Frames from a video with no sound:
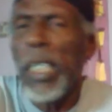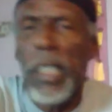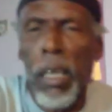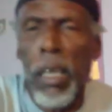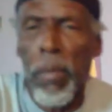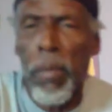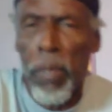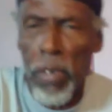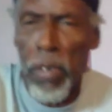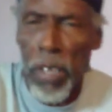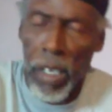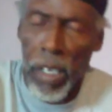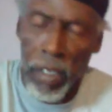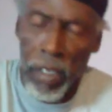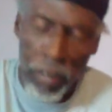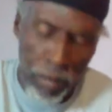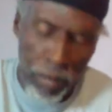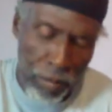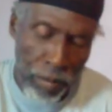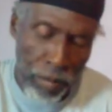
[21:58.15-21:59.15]
something,
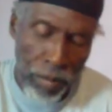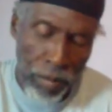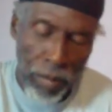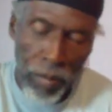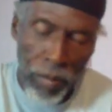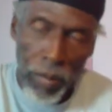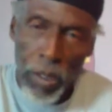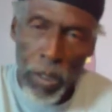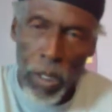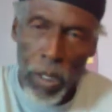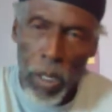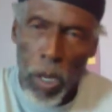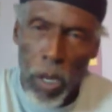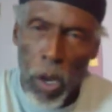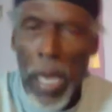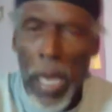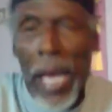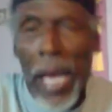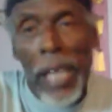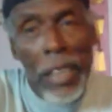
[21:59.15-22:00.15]

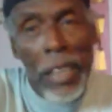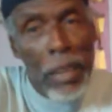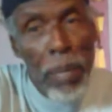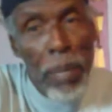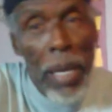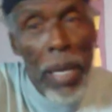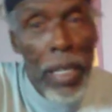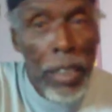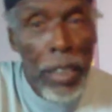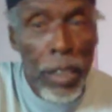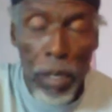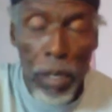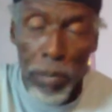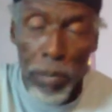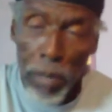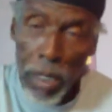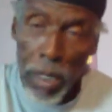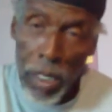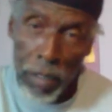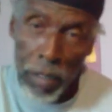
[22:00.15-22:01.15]
explain
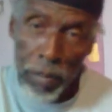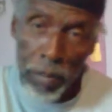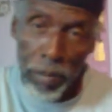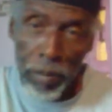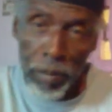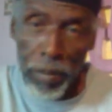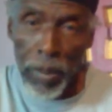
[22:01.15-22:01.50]
something,